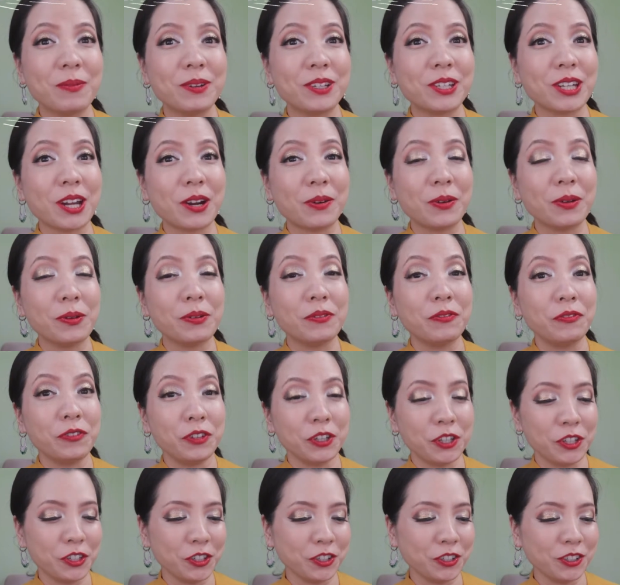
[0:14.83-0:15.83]
be sharing with
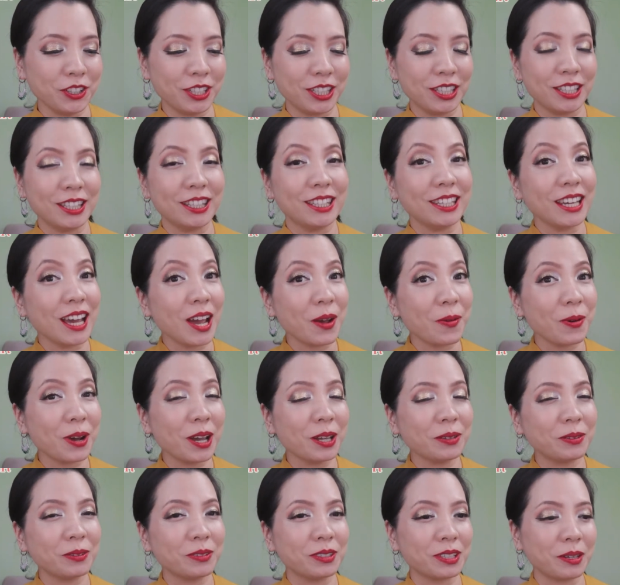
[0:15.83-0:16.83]
you the
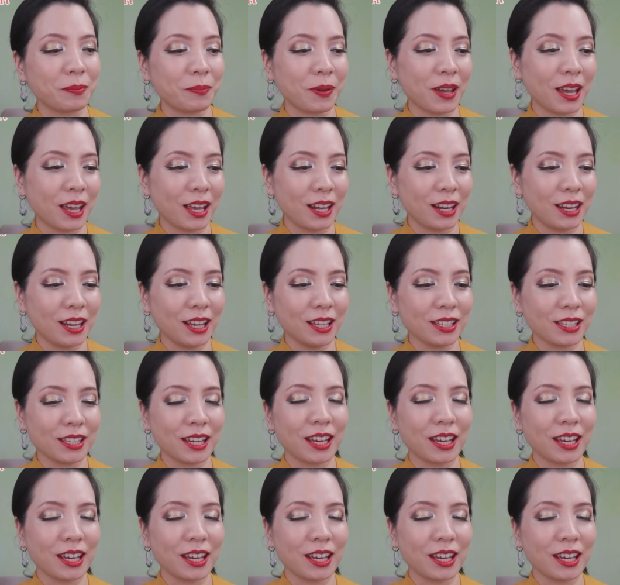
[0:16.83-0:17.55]
DIY to the palette,